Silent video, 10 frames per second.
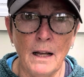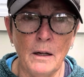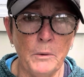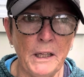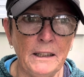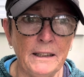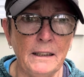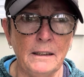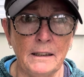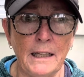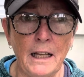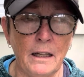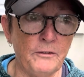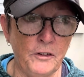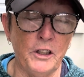when
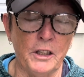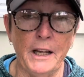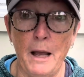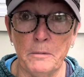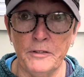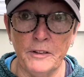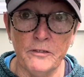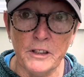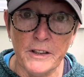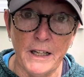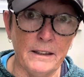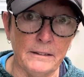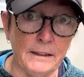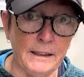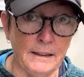for Cabin Fever
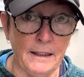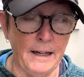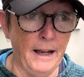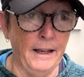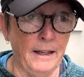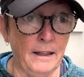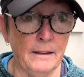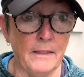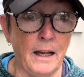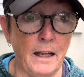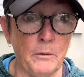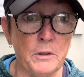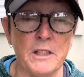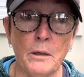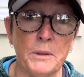that Linda and I, that it
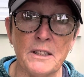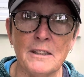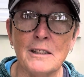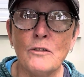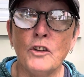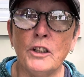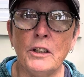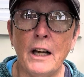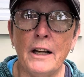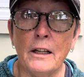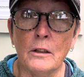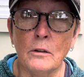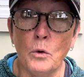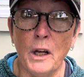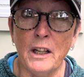was our business for
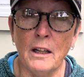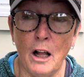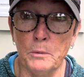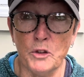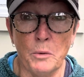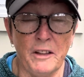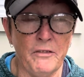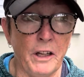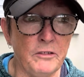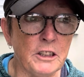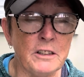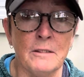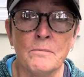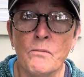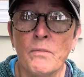almost 25 years.
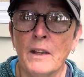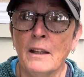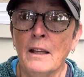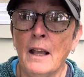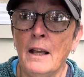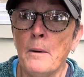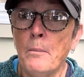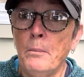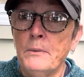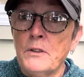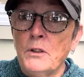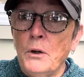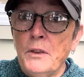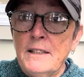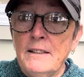
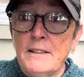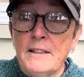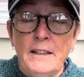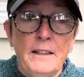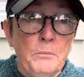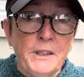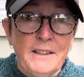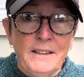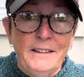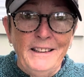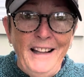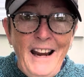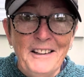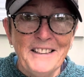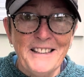So this is in Briggs & Little
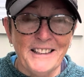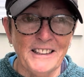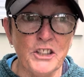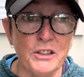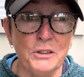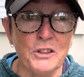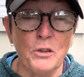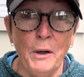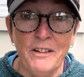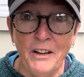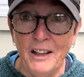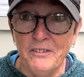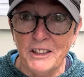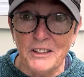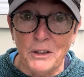Heritage. So it's 25
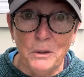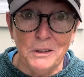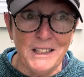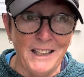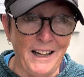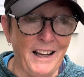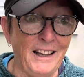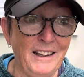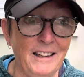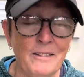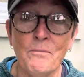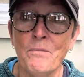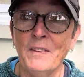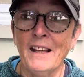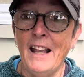years old today.
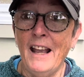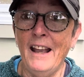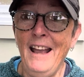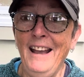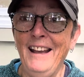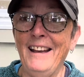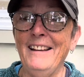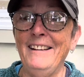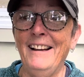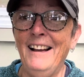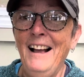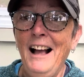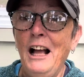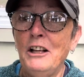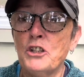And
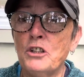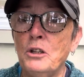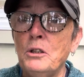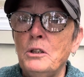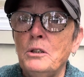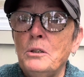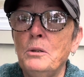I'll show you